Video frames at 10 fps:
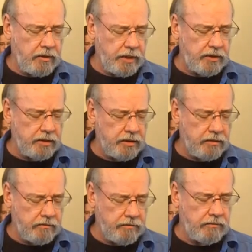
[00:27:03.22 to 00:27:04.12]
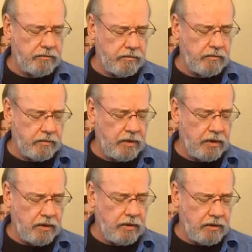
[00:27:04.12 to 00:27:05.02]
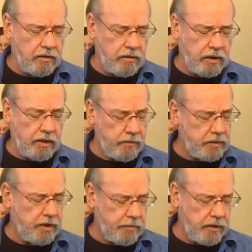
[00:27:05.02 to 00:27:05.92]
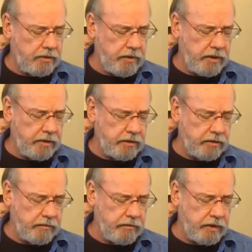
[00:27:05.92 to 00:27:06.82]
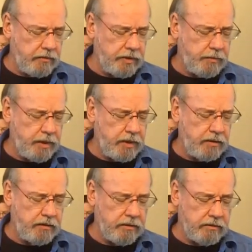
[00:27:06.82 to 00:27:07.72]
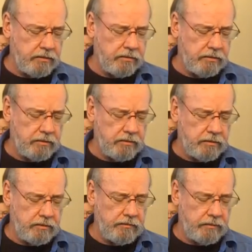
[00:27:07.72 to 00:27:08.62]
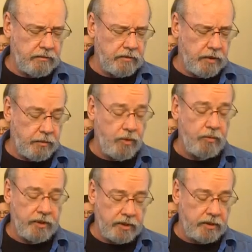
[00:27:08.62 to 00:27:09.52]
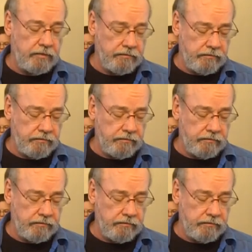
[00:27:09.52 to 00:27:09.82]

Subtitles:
crisis that comes up all around us and respond appropriately.